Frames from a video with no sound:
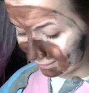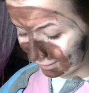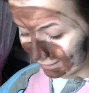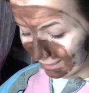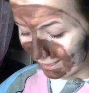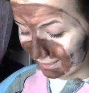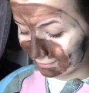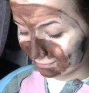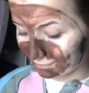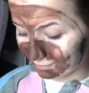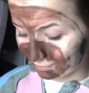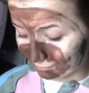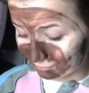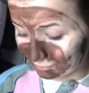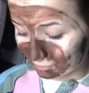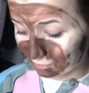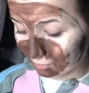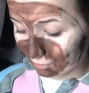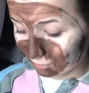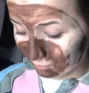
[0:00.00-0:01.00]
the
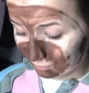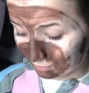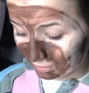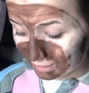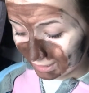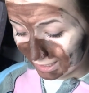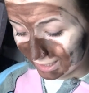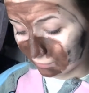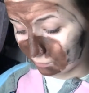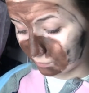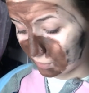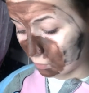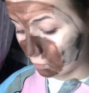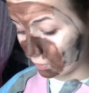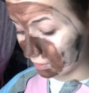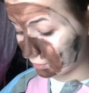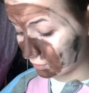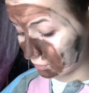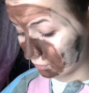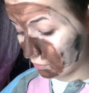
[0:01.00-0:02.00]
calendar alone gave me
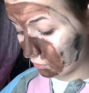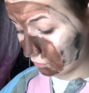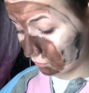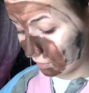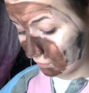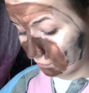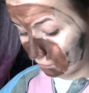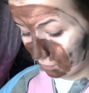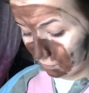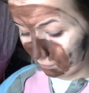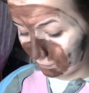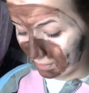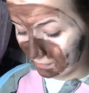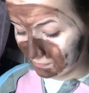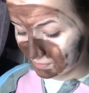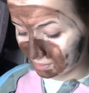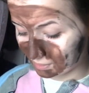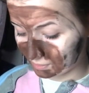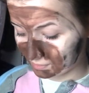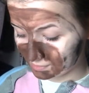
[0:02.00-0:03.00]
1, 2, 3, 4,
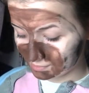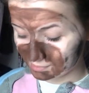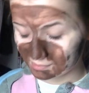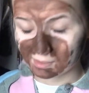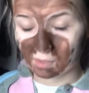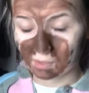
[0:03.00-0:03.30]
5, 6,